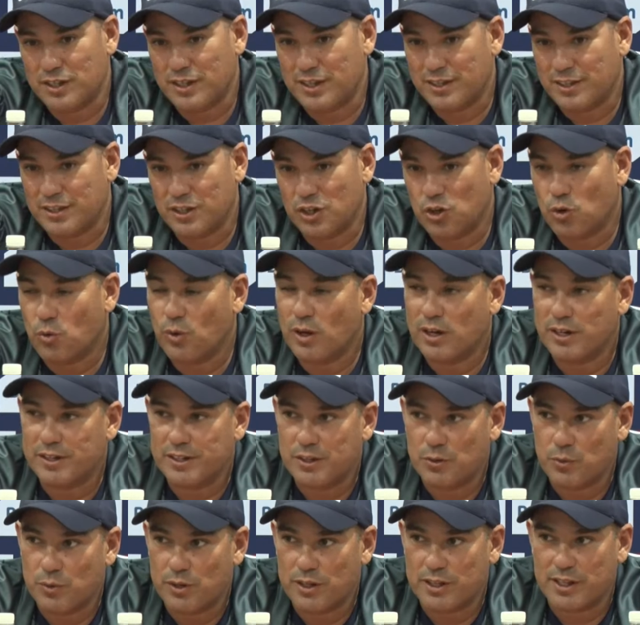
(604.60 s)
their, their
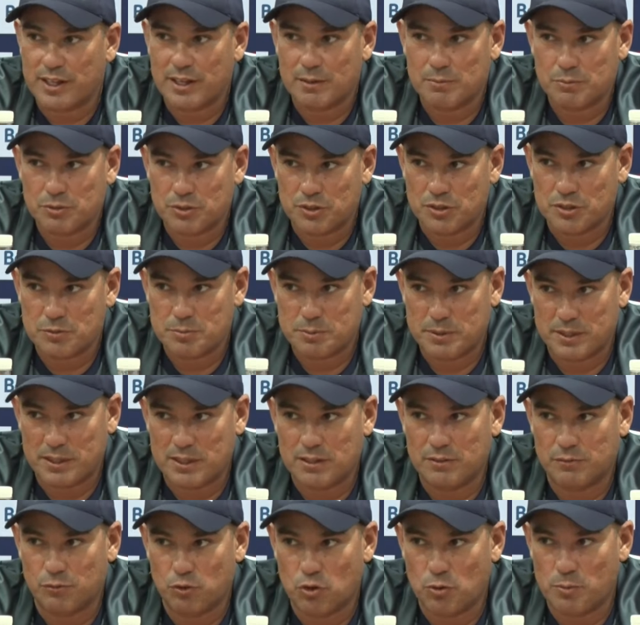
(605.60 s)
quality when it comes to this
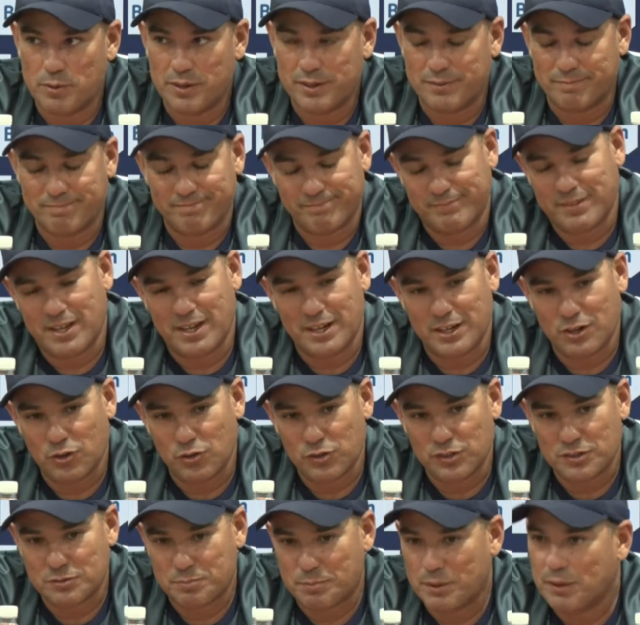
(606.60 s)
particular format. I know
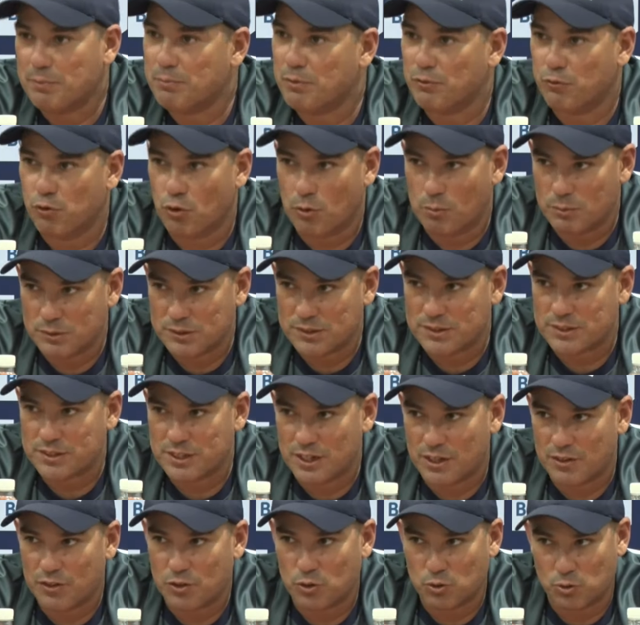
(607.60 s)
there's big performances
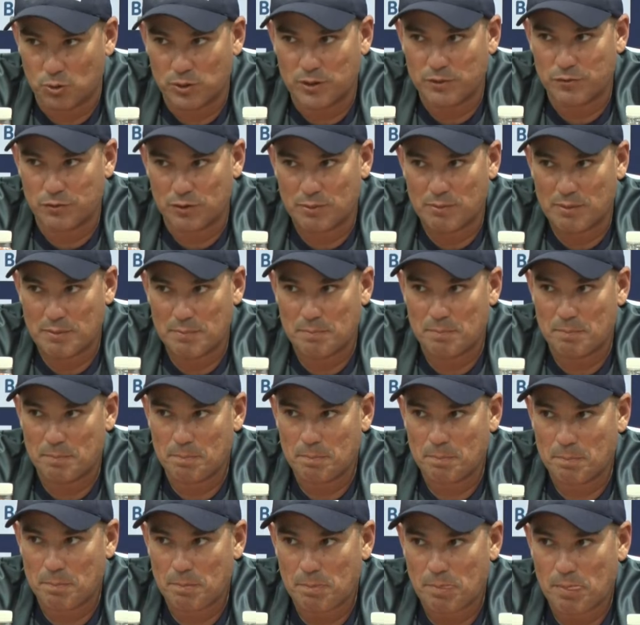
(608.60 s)
around the corner from them.
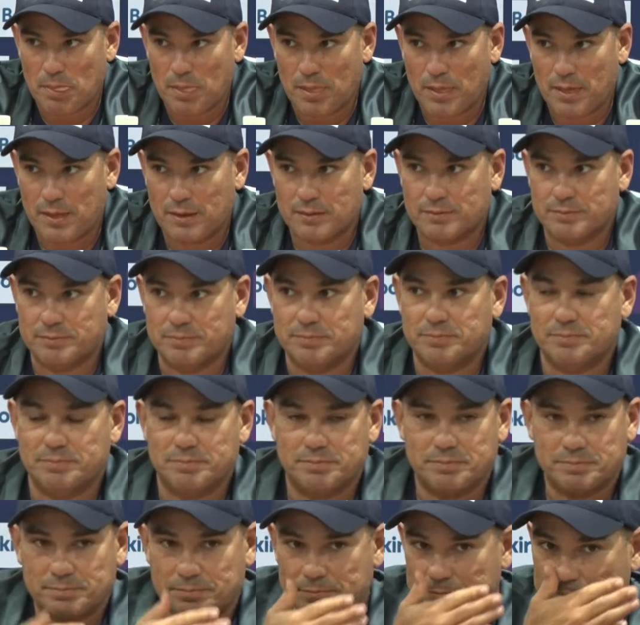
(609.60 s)

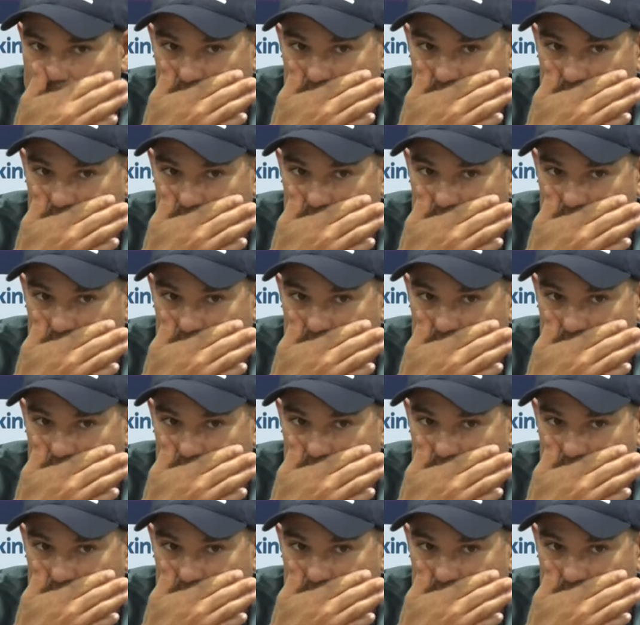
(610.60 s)
Okay.